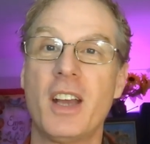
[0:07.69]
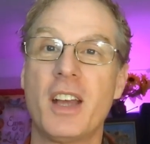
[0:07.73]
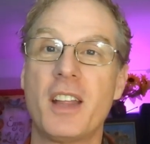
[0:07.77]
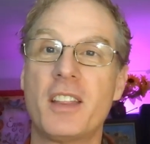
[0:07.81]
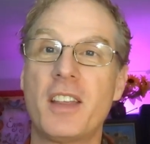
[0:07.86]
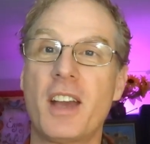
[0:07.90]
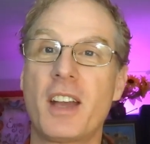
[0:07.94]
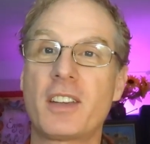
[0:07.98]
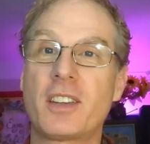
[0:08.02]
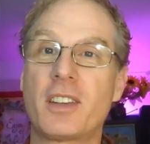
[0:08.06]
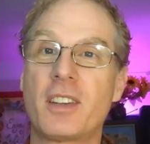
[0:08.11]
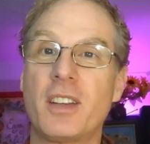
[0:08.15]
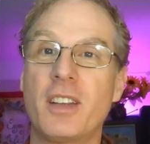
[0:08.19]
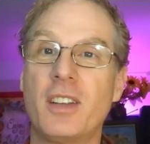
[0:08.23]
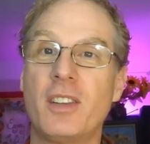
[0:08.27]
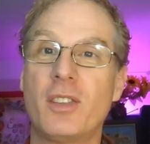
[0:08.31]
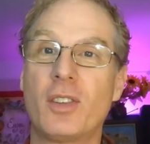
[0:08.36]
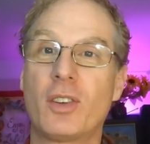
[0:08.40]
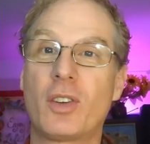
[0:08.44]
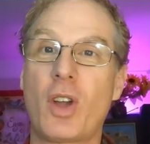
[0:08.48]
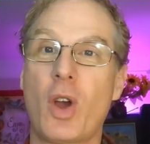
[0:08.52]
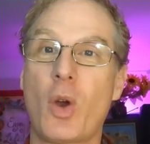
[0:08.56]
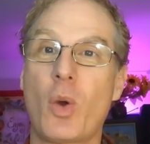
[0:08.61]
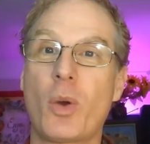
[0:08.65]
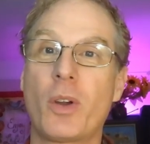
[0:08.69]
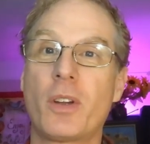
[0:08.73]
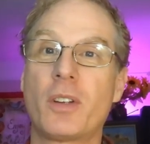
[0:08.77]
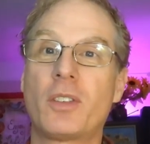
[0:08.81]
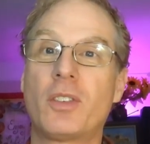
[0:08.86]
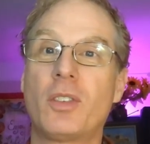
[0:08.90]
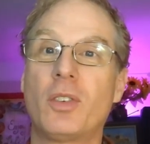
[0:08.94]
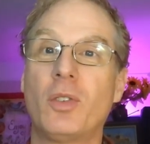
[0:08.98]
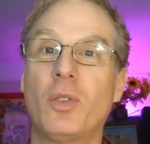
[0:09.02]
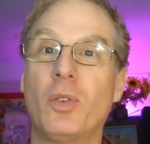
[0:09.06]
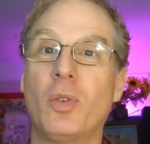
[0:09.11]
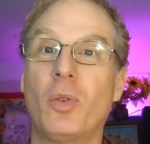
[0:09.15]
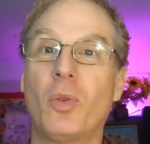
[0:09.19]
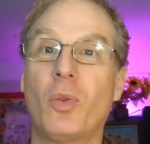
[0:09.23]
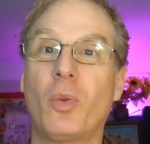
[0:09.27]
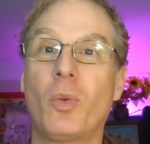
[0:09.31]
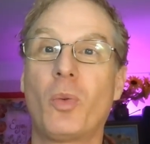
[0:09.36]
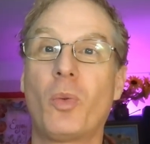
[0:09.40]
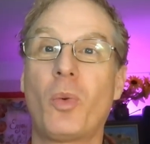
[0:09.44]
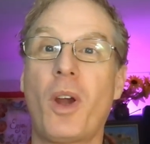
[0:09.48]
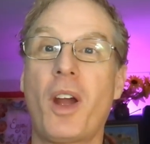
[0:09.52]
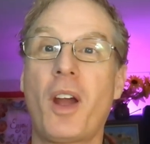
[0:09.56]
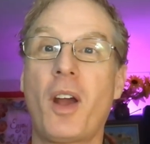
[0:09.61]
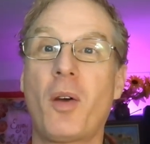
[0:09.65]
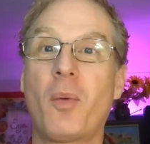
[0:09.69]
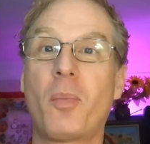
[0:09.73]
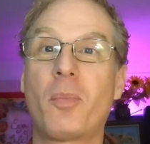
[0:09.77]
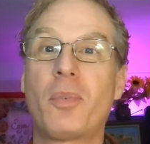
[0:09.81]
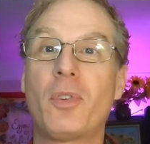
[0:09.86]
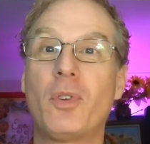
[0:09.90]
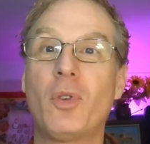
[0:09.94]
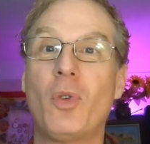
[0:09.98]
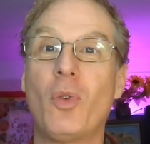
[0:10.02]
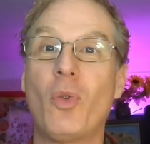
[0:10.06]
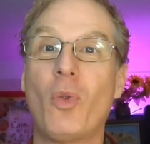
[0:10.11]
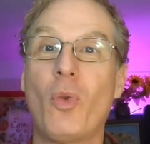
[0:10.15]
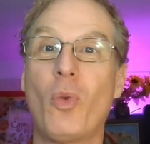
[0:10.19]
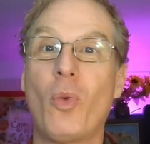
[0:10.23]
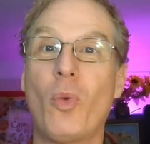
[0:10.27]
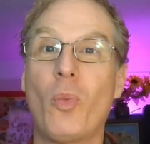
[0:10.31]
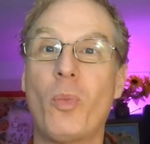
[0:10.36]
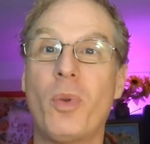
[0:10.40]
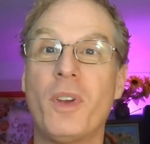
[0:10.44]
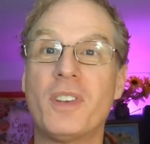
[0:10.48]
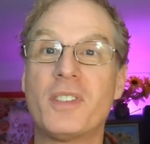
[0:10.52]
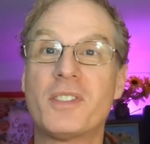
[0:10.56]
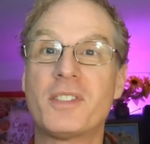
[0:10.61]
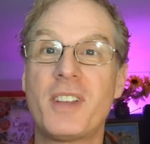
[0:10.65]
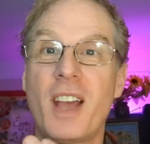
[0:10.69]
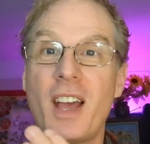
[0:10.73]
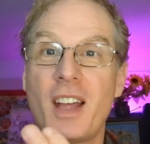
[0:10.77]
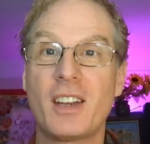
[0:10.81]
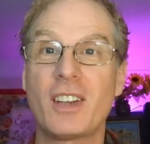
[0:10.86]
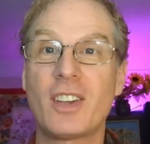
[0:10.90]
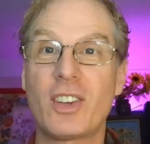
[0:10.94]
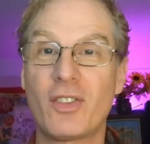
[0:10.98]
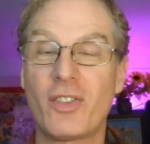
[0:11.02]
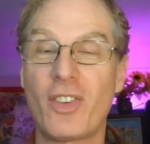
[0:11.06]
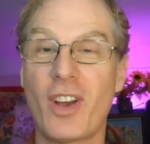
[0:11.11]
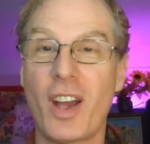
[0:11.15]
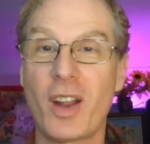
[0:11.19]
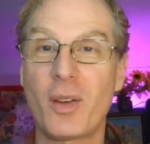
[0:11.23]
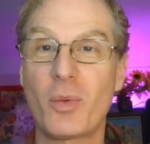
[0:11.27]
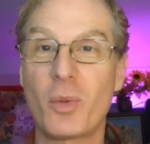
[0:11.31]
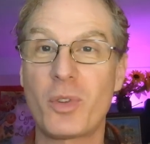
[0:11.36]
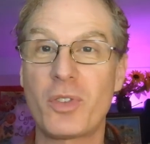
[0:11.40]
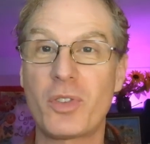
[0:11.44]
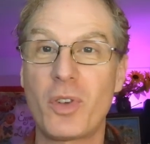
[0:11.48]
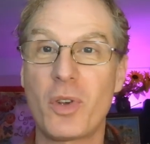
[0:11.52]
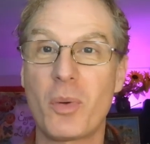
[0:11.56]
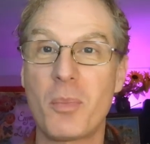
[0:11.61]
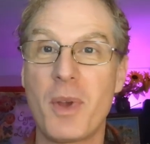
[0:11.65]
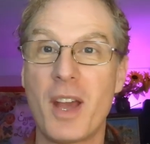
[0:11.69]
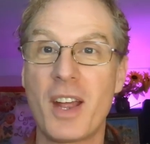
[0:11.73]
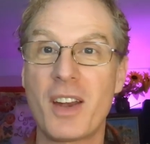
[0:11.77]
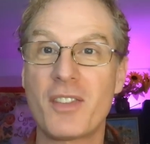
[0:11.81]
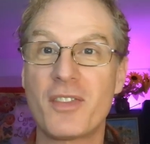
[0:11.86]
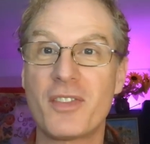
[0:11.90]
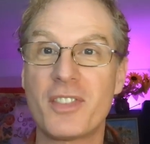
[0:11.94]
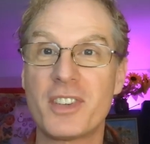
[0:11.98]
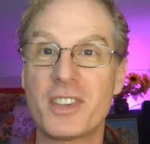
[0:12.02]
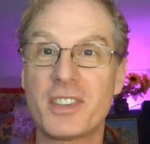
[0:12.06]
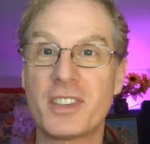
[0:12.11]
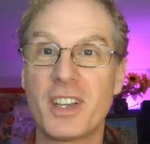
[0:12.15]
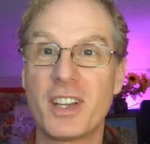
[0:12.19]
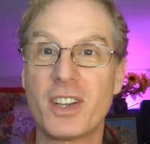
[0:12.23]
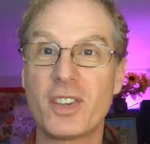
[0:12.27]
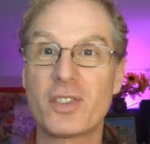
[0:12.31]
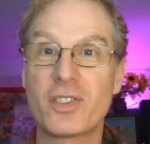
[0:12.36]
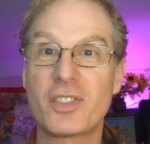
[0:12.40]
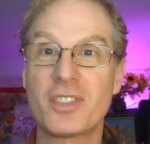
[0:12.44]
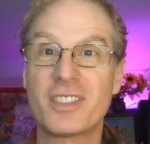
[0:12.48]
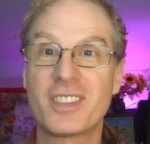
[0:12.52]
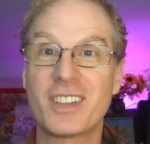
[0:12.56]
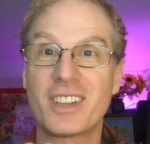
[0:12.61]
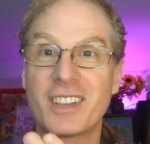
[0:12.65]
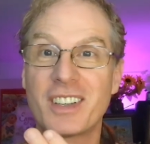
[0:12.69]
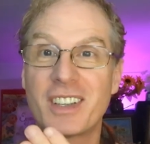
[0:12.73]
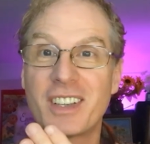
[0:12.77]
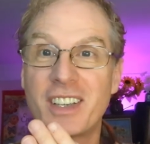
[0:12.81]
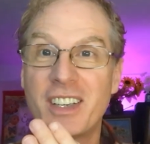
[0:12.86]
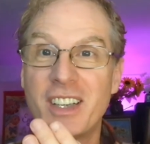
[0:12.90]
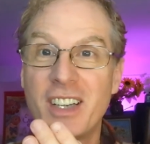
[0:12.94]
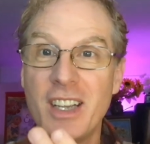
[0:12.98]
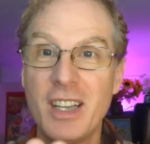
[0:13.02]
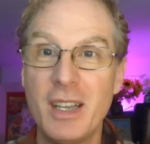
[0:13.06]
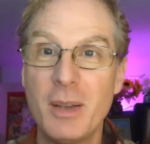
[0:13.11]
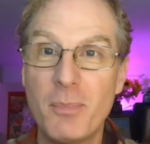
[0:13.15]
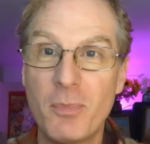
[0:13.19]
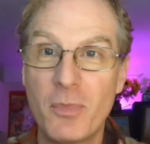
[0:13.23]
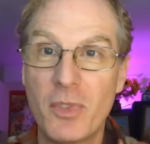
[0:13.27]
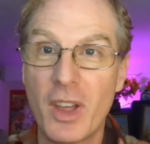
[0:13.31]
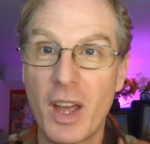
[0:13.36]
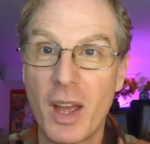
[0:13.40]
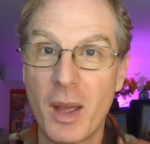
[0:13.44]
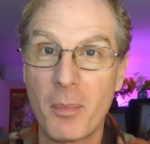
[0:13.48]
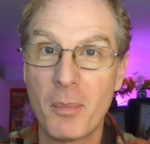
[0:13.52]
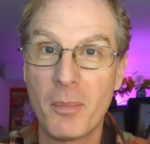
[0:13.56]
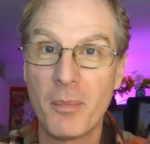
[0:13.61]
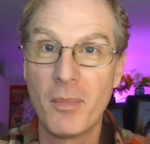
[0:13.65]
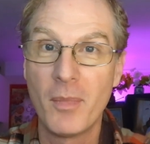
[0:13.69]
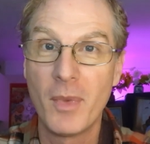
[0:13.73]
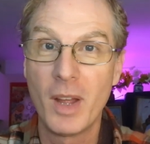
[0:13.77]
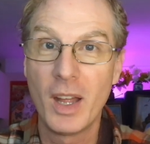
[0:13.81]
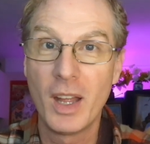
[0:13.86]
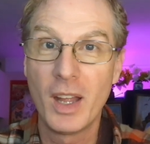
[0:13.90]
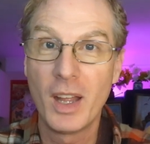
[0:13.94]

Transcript: that's either going to help you be satisfied with your manifestations and keep them